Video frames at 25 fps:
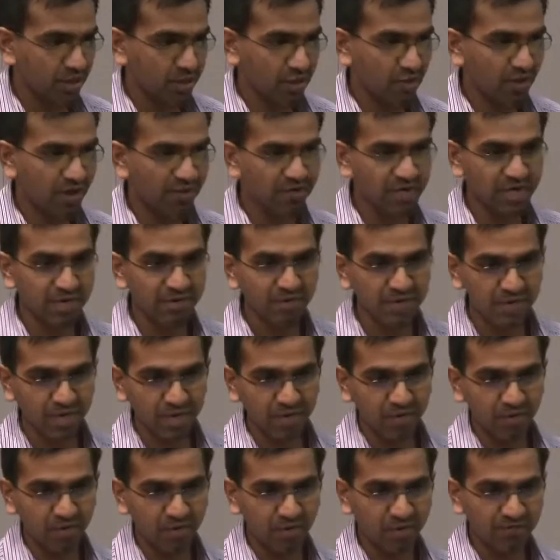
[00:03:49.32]
you have a
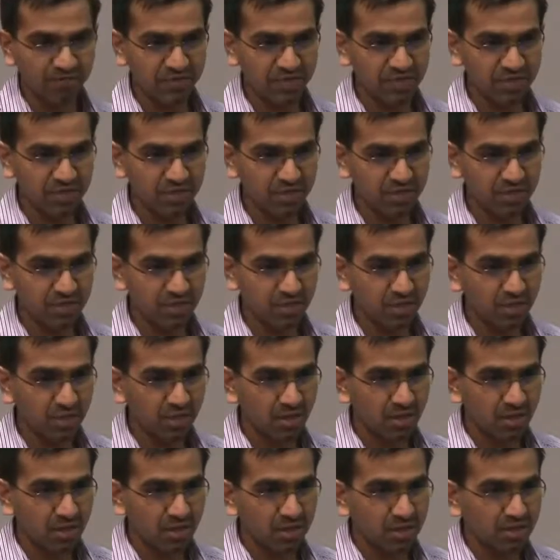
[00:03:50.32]
limited number of sensors.
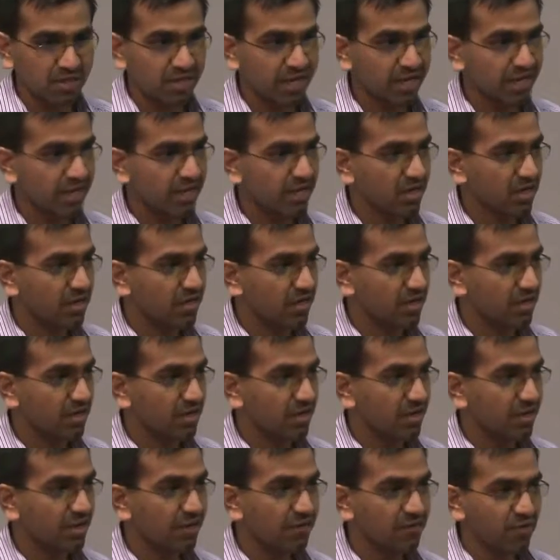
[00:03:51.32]
Say
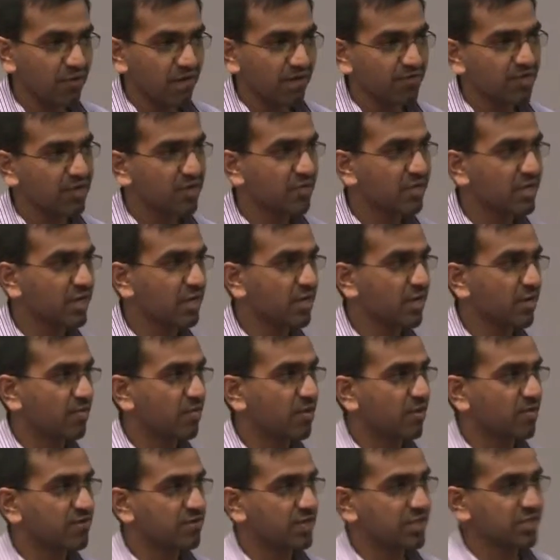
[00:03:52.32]
if you have a limited
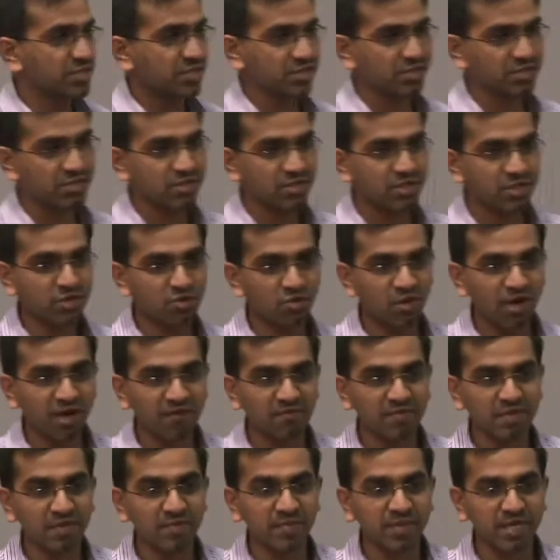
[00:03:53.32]
number of sensors, you
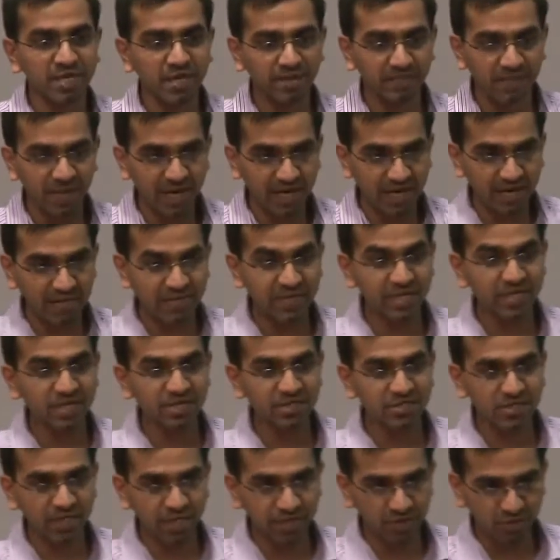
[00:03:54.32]
have limited
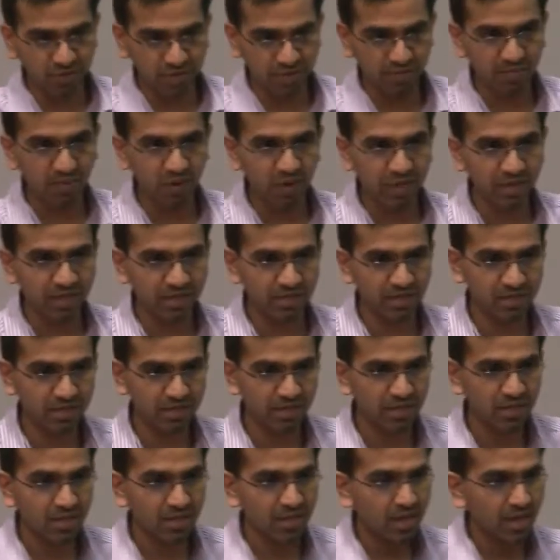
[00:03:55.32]
parameters that you can monitor.
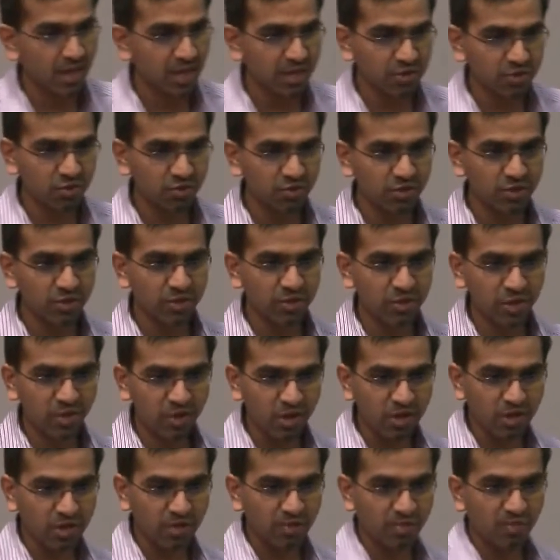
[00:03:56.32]
And so you
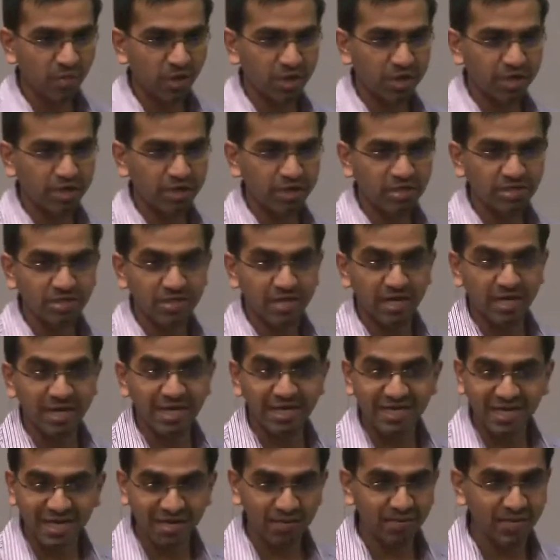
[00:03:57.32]
cannot monitor the
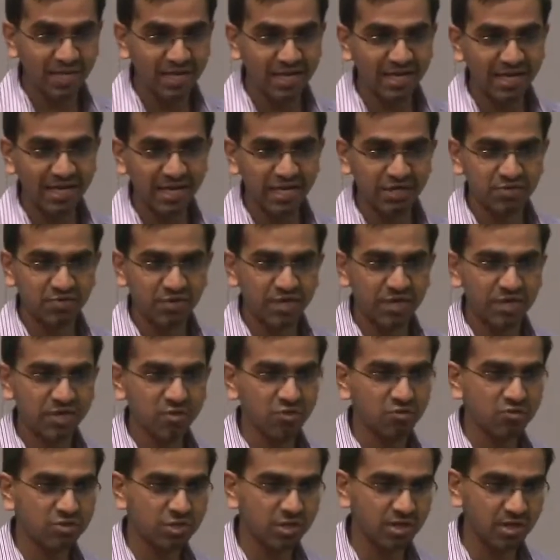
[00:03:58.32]
entire building as well
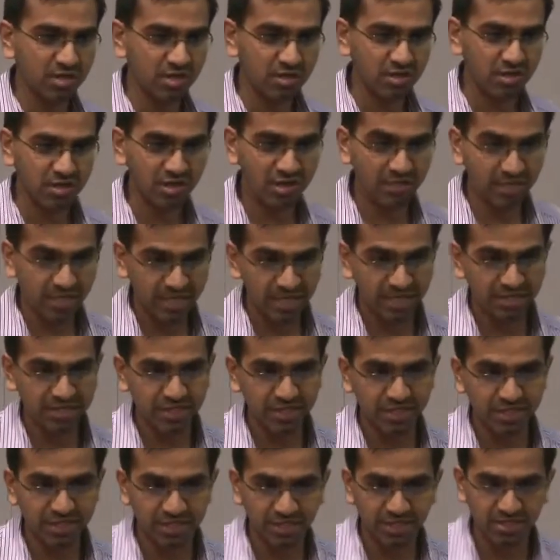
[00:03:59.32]
due to the limited
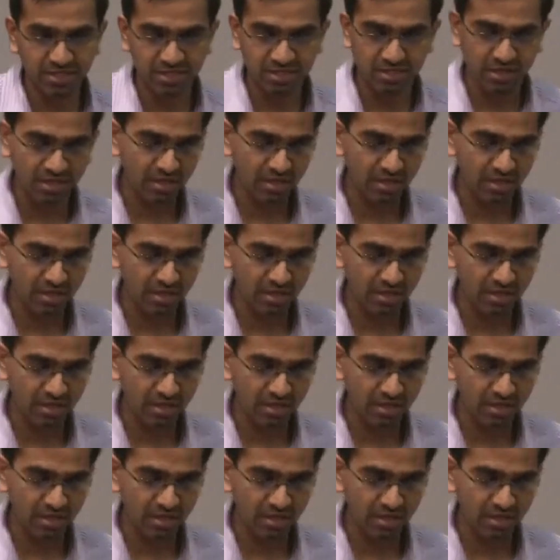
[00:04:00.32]
sensors.